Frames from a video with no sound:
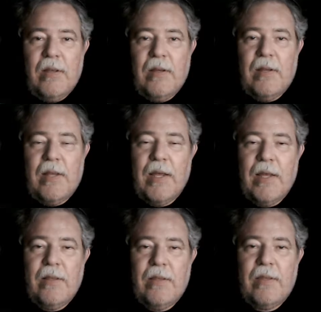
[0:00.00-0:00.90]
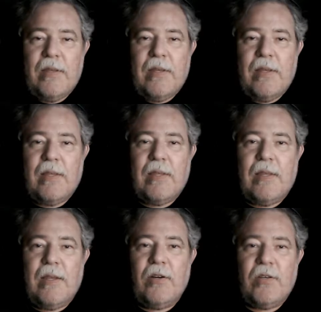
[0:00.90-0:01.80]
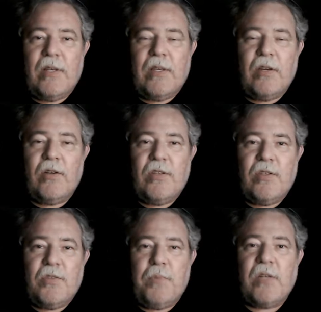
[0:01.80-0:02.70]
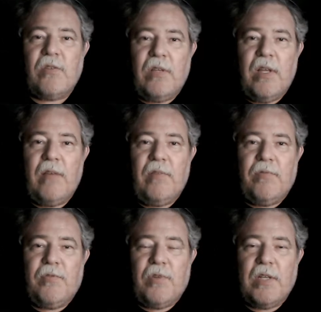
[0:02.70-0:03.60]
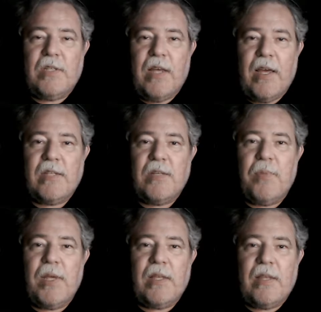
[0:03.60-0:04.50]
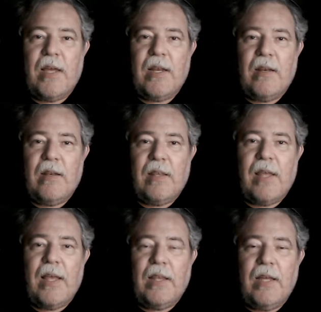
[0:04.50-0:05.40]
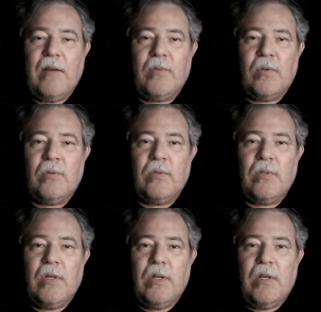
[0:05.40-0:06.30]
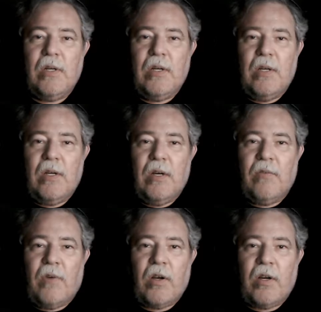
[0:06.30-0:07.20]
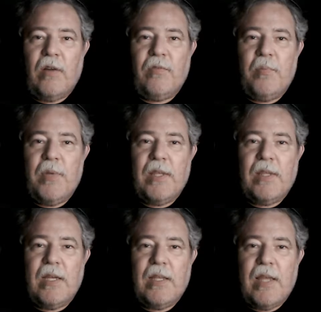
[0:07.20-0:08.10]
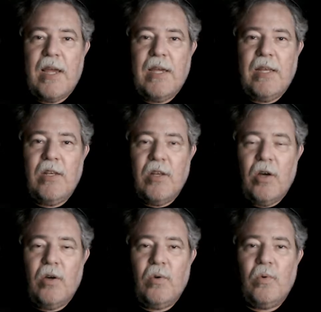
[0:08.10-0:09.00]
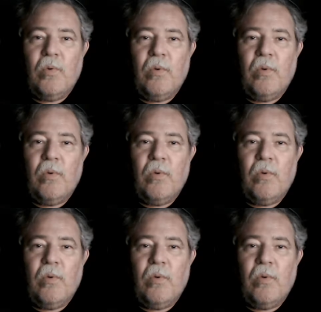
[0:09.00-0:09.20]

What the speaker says: that there's a special level of trust that has to be at that level of our government, that they know